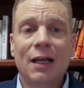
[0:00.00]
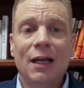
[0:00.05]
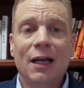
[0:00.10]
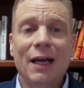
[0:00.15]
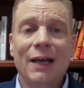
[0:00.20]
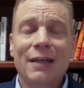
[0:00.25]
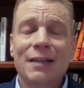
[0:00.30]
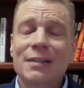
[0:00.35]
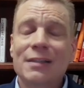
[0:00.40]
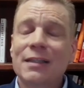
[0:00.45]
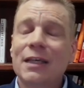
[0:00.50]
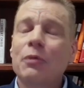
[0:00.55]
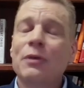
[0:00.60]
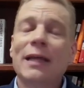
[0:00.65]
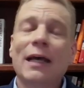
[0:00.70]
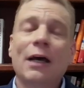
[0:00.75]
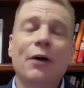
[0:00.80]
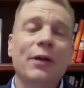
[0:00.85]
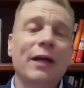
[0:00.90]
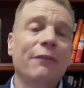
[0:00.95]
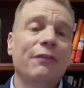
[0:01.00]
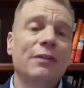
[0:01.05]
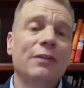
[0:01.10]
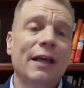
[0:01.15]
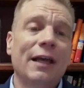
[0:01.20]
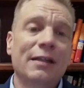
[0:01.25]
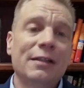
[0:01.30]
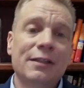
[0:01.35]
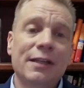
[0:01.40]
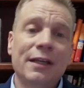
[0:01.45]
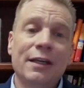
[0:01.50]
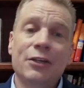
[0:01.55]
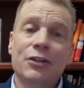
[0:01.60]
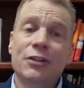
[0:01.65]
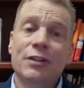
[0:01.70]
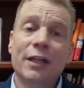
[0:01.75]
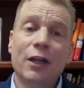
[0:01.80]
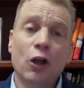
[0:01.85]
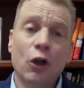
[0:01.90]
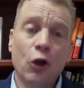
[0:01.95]
I can say without
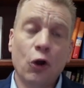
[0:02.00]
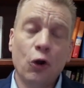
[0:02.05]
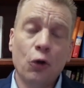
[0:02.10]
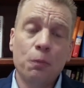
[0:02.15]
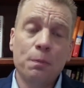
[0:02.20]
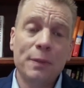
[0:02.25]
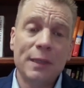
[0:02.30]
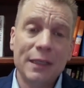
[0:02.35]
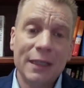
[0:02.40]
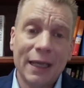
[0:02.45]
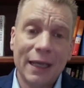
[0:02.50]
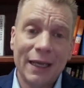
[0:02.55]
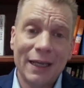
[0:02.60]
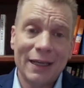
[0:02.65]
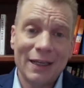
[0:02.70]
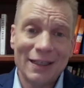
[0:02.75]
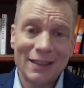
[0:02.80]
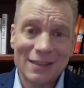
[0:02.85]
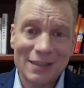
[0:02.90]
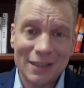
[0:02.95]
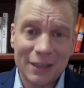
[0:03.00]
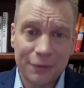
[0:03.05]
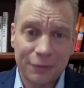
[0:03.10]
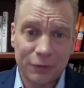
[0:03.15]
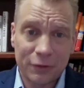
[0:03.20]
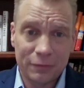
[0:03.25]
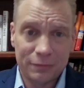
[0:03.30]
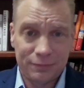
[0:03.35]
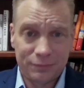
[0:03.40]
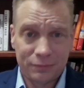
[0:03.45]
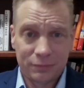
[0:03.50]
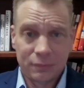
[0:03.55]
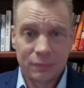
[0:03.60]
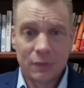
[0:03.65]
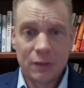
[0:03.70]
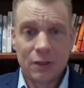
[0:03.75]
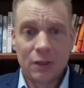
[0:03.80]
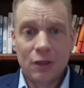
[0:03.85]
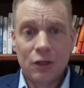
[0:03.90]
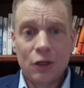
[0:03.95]
hesitation that OPA is different.
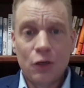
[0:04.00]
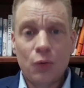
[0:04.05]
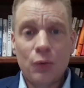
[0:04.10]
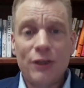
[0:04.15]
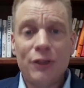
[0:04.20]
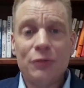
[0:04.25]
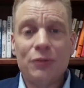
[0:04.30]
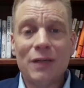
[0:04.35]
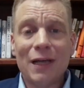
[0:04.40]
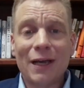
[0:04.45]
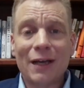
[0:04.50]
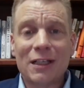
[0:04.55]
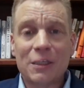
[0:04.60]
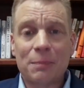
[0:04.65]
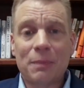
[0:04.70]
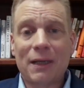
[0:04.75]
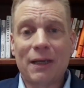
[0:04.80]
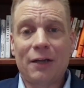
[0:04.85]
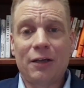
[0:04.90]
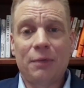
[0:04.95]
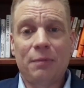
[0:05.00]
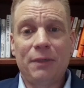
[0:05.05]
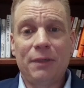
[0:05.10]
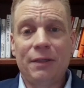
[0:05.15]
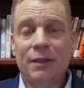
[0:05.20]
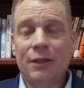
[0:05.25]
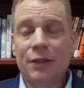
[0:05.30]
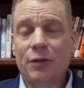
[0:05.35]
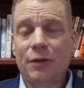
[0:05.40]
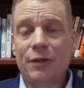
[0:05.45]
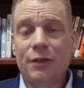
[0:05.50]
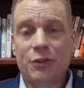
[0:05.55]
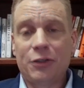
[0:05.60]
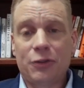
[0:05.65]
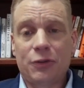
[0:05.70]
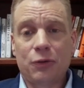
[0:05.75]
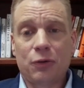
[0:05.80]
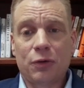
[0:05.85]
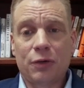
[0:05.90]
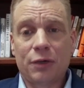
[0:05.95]
We do not aspire to be another
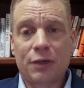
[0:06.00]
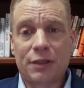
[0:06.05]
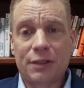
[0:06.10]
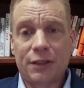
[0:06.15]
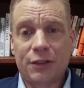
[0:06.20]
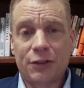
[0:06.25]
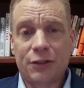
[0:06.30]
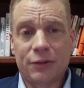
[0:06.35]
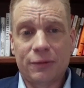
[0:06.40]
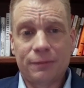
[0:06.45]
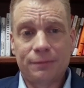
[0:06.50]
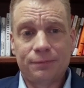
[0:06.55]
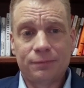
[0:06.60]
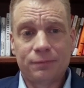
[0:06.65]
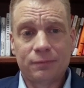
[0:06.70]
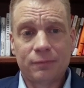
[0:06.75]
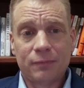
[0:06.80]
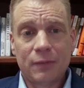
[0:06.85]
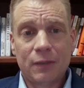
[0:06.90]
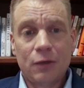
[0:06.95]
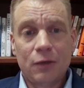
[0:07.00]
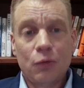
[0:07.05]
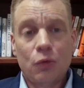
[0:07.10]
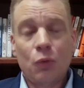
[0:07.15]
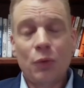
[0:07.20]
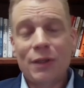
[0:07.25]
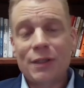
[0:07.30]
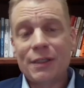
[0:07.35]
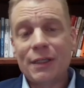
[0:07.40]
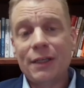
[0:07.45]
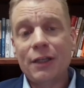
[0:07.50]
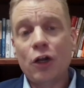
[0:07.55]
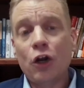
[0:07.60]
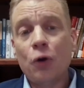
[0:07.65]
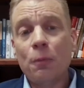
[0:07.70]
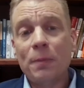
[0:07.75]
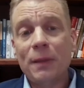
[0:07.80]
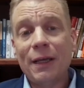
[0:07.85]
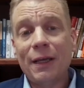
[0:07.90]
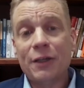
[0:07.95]
industry organization. When we say that
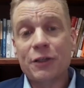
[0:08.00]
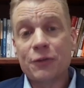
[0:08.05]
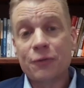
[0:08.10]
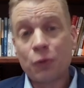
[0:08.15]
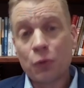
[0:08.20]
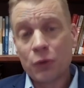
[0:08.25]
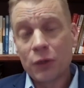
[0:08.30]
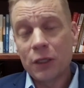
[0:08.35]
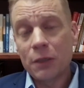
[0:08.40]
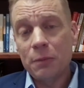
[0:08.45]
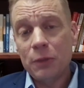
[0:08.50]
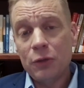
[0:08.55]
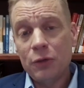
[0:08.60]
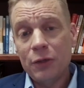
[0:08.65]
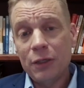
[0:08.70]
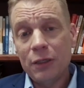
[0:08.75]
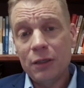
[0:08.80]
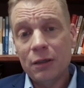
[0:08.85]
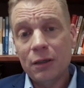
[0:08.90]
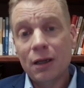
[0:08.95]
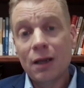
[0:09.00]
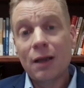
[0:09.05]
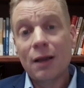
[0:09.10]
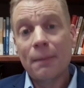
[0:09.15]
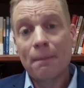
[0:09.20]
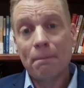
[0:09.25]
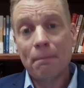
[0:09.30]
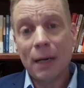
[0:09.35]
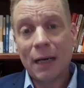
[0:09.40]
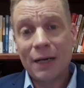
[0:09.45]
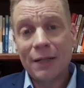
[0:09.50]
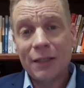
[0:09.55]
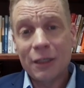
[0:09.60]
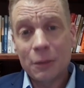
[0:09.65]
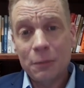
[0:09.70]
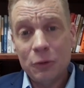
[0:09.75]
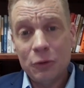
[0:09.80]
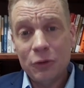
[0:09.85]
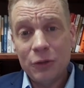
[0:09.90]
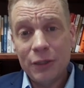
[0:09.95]
OPA is for the community, by the
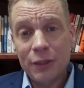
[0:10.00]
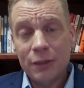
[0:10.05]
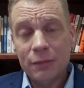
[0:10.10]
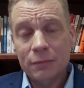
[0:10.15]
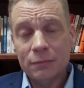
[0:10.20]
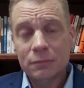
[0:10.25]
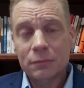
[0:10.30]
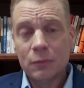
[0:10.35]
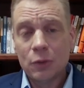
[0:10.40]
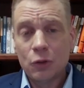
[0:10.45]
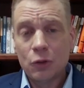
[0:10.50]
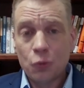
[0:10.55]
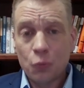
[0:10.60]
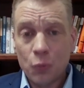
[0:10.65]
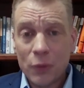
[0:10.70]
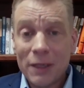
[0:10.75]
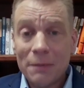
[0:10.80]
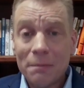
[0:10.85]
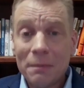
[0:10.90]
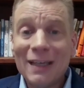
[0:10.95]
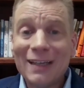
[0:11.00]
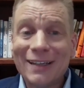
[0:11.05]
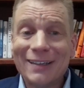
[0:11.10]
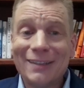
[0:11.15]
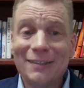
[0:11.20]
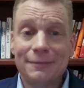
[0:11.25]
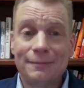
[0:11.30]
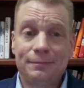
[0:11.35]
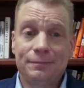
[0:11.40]
community, we mean it.